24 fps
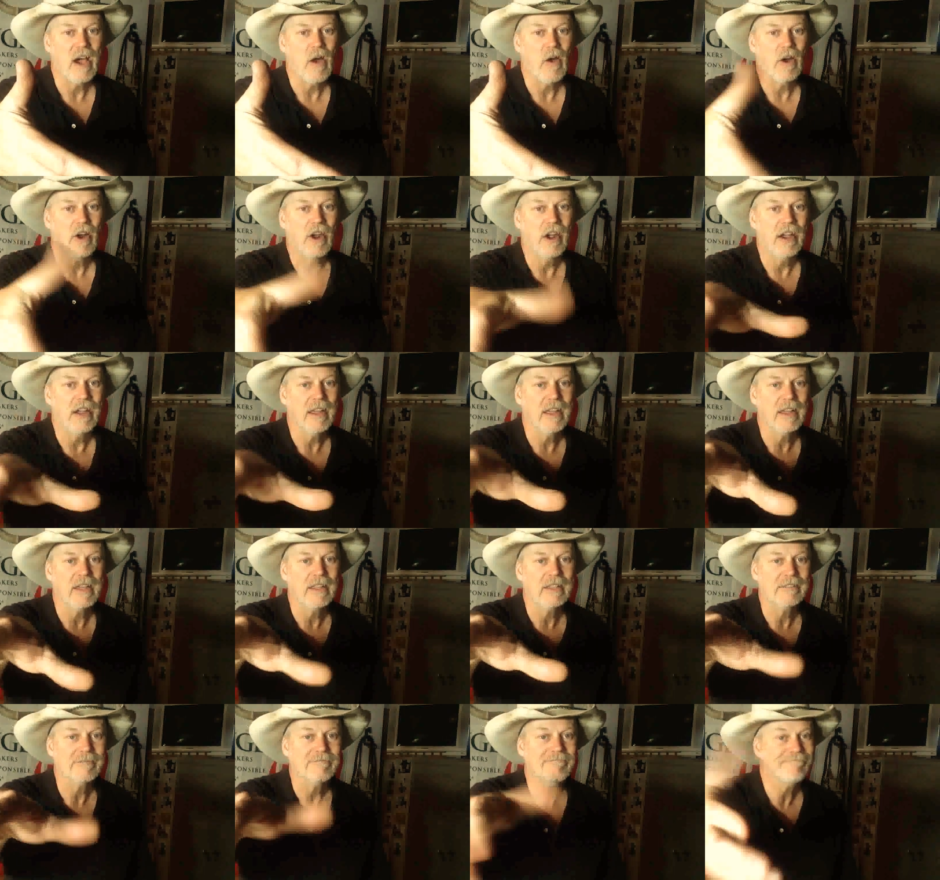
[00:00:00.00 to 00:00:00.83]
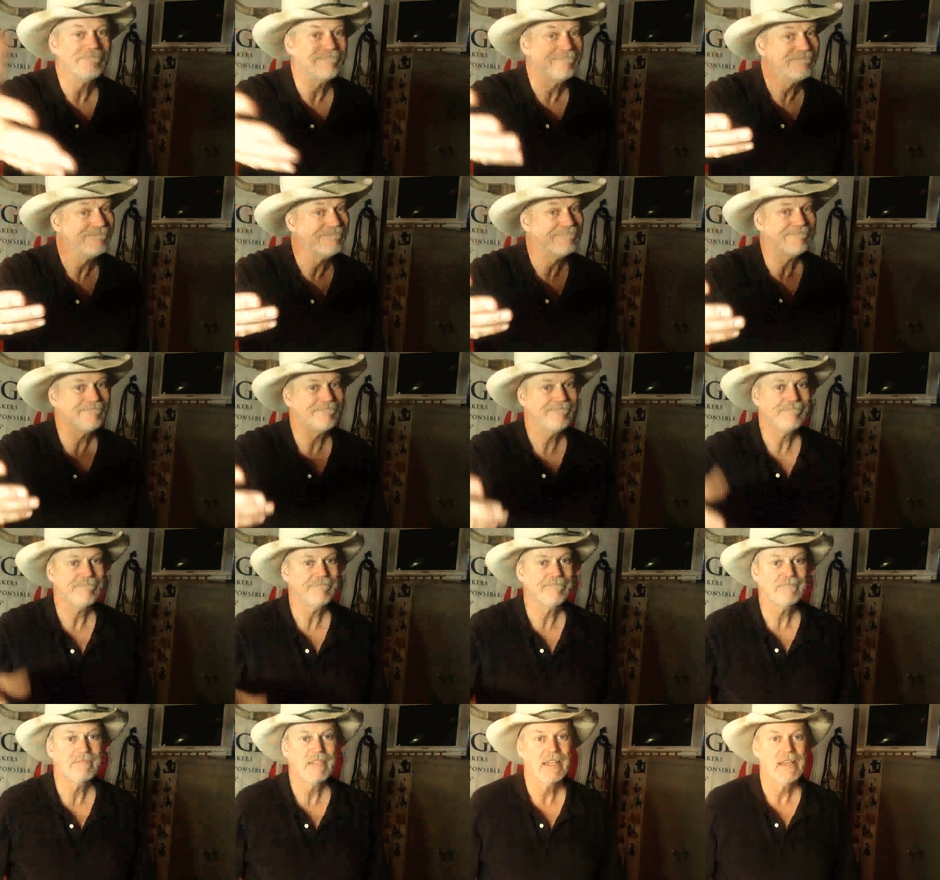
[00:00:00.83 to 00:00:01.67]
hour, and
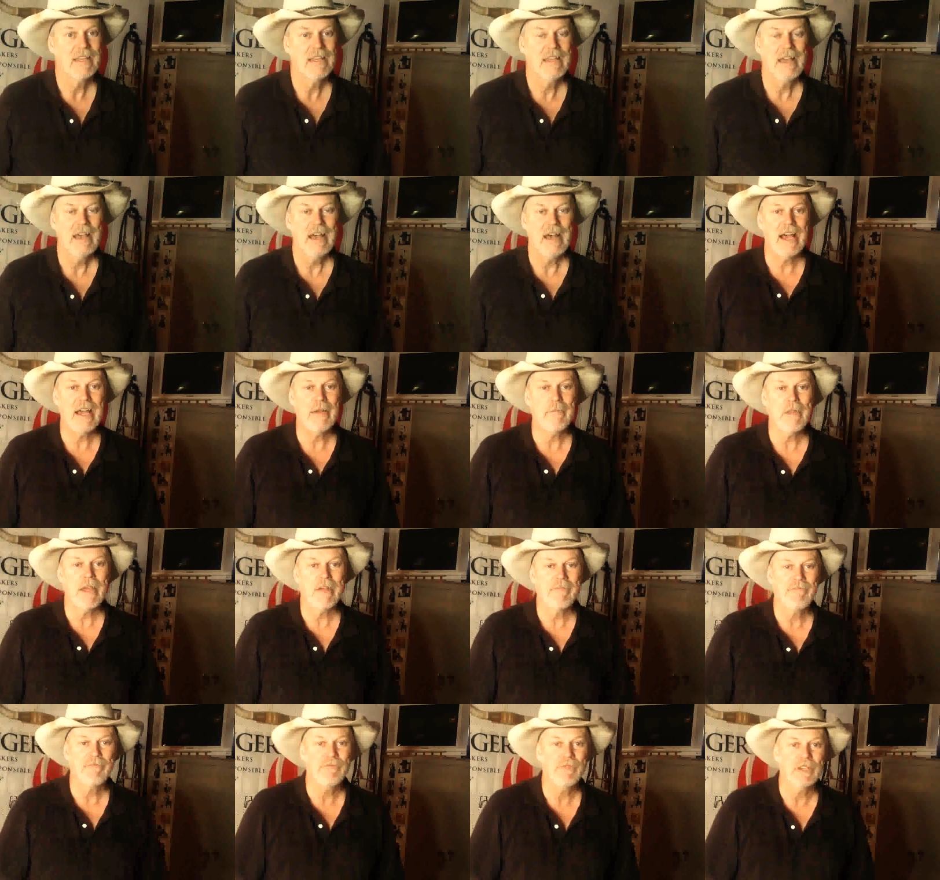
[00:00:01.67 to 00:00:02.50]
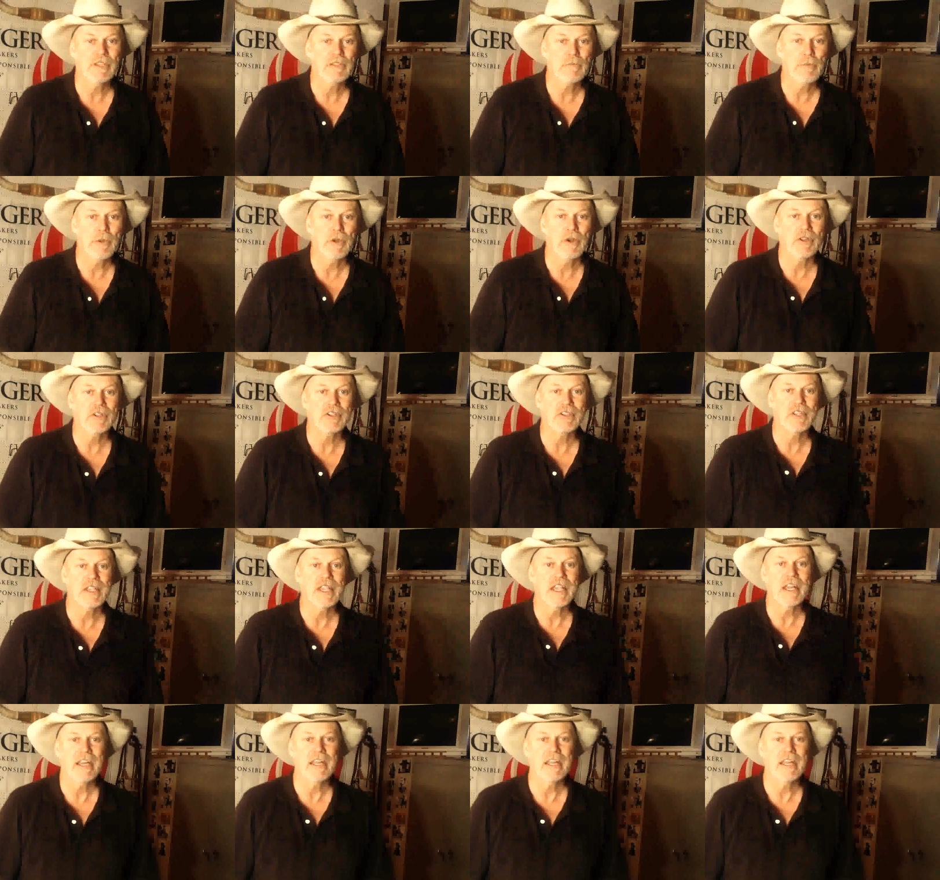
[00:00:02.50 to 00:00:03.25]
I'm not experiencing